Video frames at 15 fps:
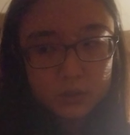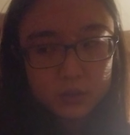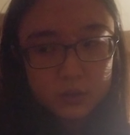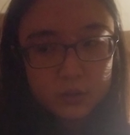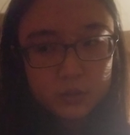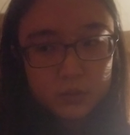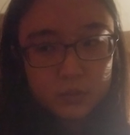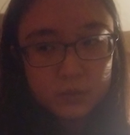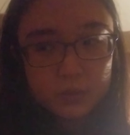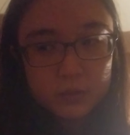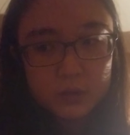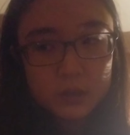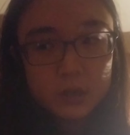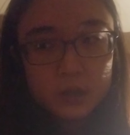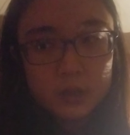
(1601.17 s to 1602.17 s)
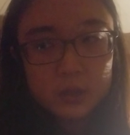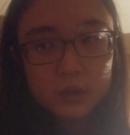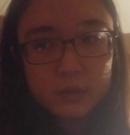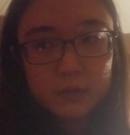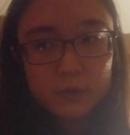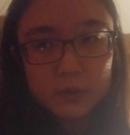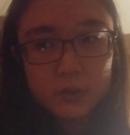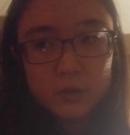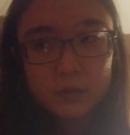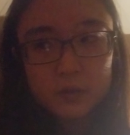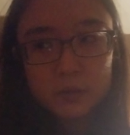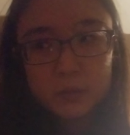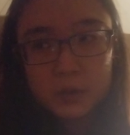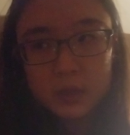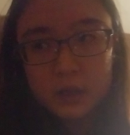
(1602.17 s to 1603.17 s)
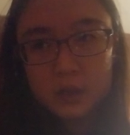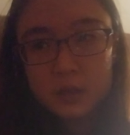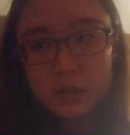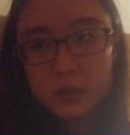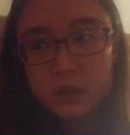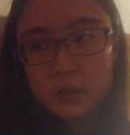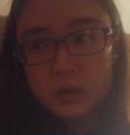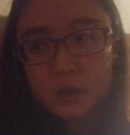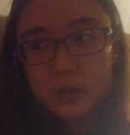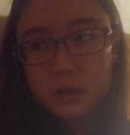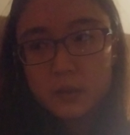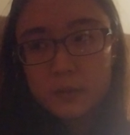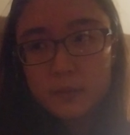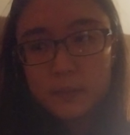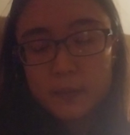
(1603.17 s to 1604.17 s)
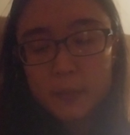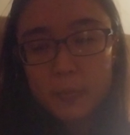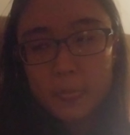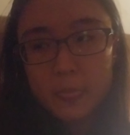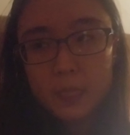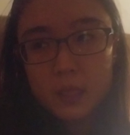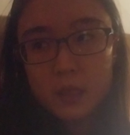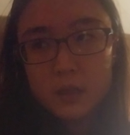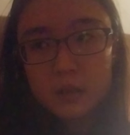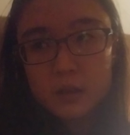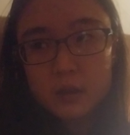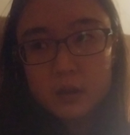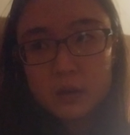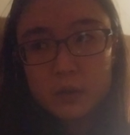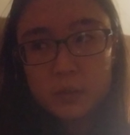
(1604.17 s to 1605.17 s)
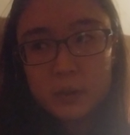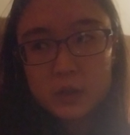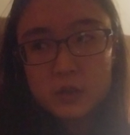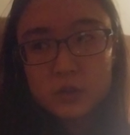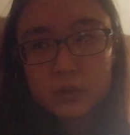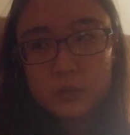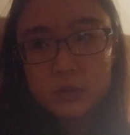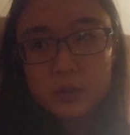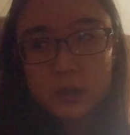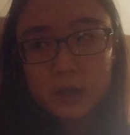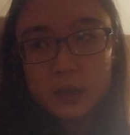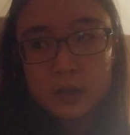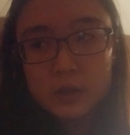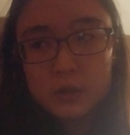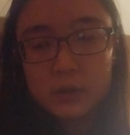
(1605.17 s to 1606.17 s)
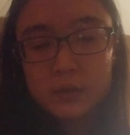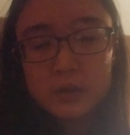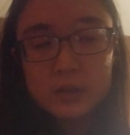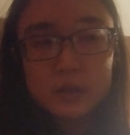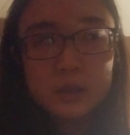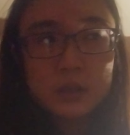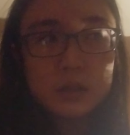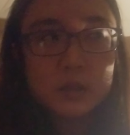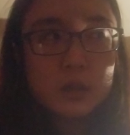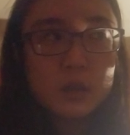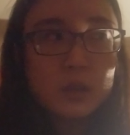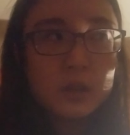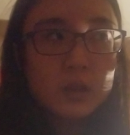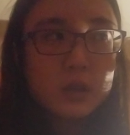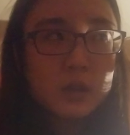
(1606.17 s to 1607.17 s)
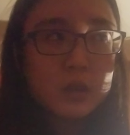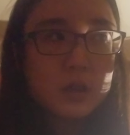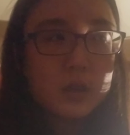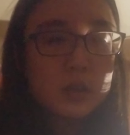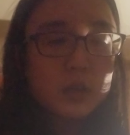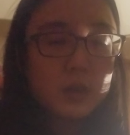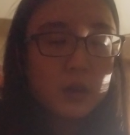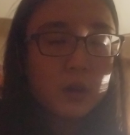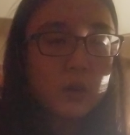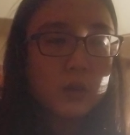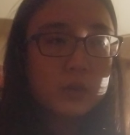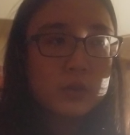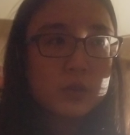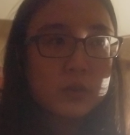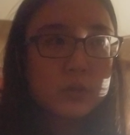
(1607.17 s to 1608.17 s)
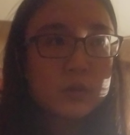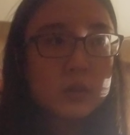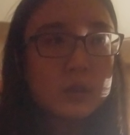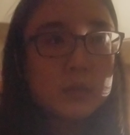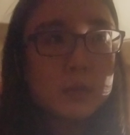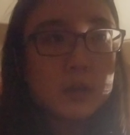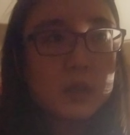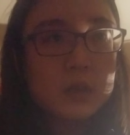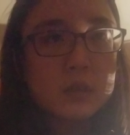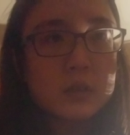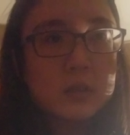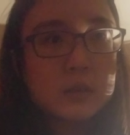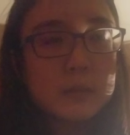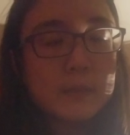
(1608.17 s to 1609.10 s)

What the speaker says: really good food for me and my children. I include this in all children because